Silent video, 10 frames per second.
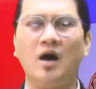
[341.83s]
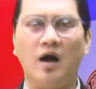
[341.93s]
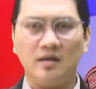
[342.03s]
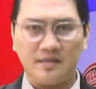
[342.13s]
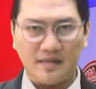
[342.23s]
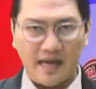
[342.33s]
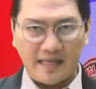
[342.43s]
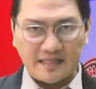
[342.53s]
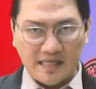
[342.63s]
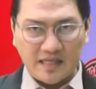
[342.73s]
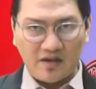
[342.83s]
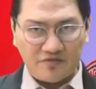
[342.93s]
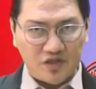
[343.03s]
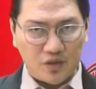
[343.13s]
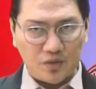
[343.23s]
on the 19th
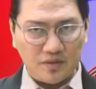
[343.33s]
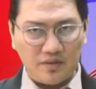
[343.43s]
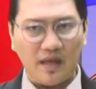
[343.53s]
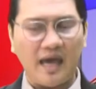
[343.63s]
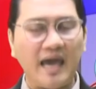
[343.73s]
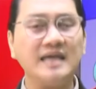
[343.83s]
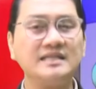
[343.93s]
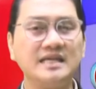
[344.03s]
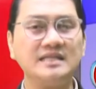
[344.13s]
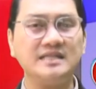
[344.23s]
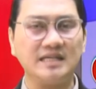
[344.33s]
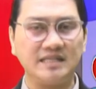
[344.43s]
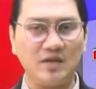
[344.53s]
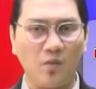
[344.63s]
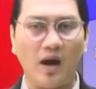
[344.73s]
of June,
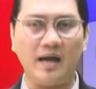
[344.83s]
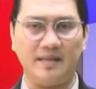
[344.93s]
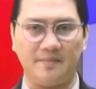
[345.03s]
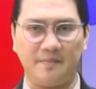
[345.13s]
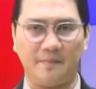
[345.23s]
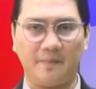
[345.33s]
1861.